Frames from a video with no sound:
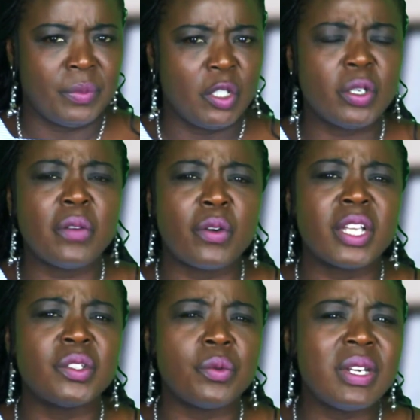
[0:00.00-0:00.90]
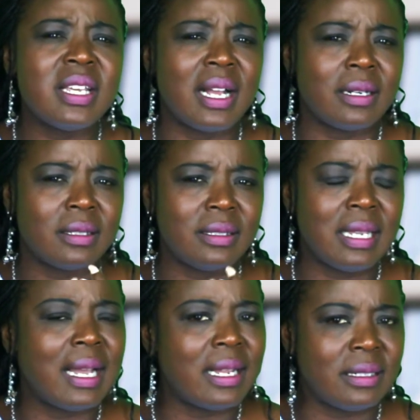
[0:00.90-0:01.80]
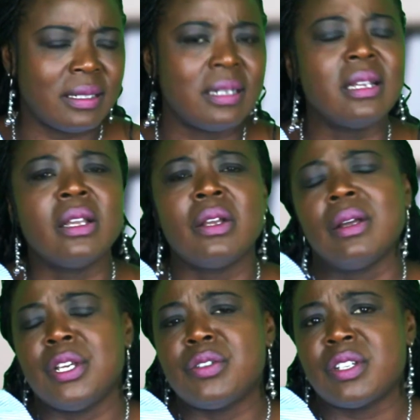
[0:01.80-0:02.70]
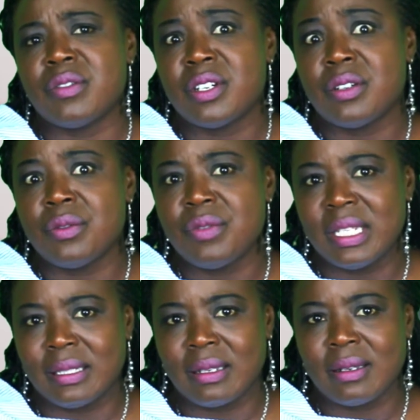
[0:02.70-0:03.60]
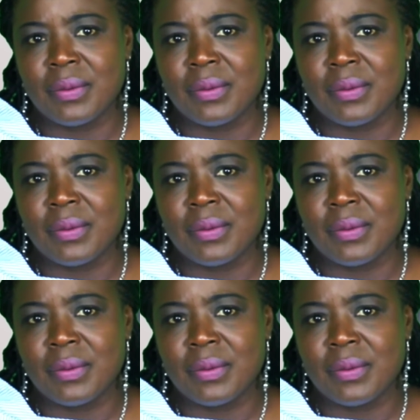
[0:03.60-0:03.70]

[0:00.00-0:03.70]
in order for us to really understand interest rate risk.